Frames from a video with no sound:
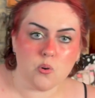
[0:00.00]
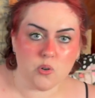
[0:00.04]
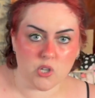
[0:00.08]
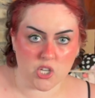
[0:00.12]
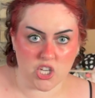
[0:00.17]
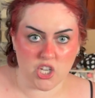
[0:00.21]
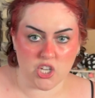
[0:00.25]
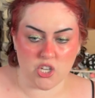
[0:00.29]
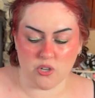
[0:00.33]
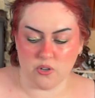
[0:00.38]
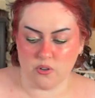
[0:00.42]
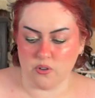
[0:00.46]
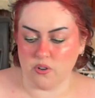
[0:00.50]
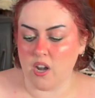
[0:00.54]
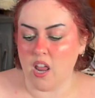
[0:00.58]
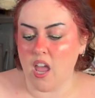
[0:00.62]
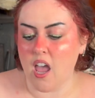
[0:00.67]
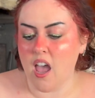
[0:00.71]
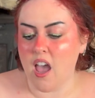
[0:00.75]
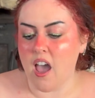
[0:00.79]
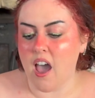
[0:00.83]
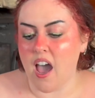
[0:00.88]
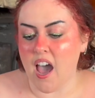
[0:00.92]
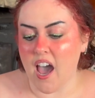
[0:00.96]
cute.
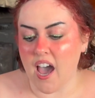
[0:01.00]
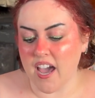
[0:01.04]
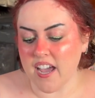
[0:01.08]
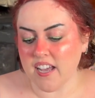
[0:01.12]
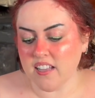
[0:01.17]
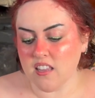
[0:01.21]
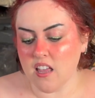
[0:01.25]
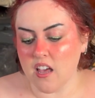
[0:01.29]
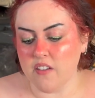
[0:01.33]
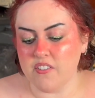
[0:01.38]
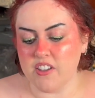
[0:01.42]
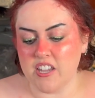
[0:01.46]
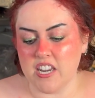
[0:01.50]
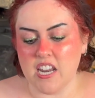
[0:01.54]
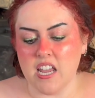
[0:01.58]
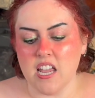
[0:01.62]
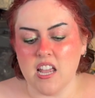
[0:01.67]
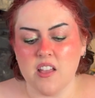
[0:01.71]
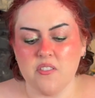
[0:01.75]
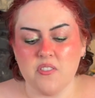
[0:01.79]
I love it.